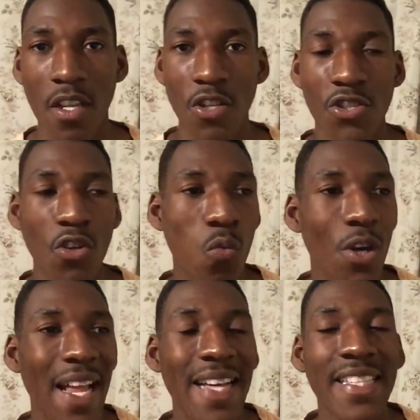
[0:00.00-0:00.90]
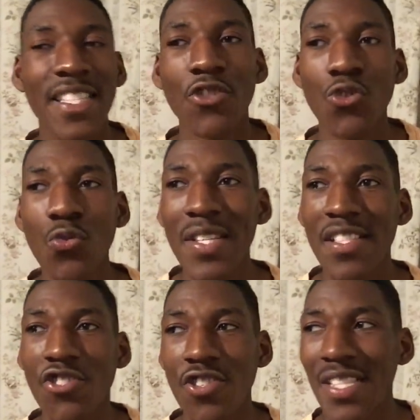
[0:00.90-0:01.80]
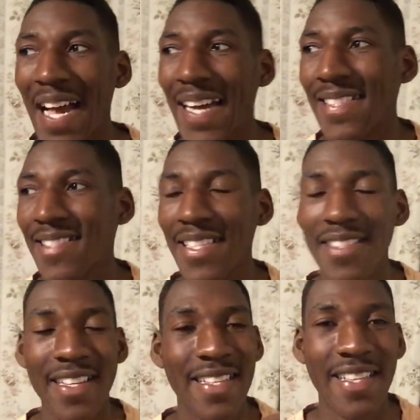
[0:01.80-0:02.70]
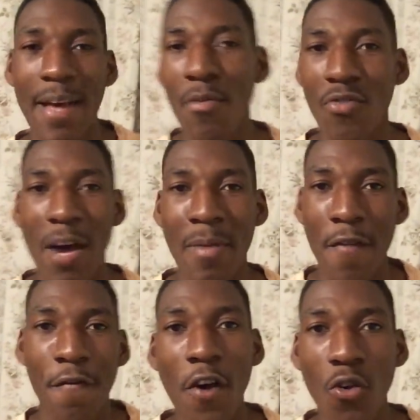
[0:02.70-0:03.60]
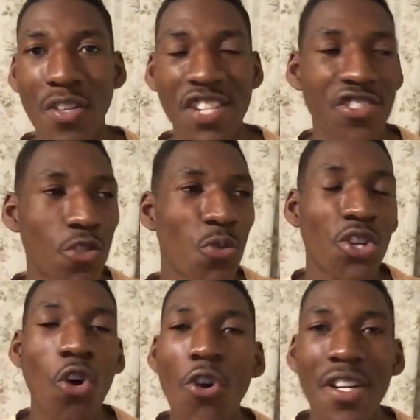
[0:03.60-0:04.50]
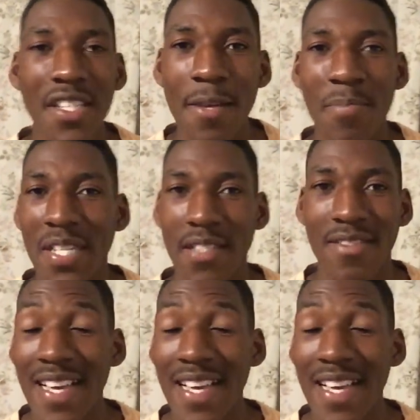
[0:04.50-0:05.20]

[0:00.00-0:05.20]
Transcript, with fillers: So what I can do is just I set a camera, my phone, and just record it a bit.